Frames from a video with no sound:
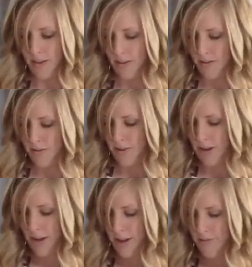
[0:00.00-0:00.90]
All
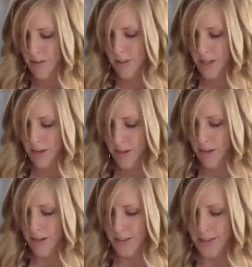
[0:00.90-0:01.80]
right, once you get your
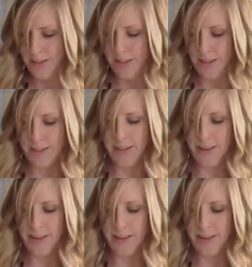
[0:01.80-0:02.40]
cocktail sauce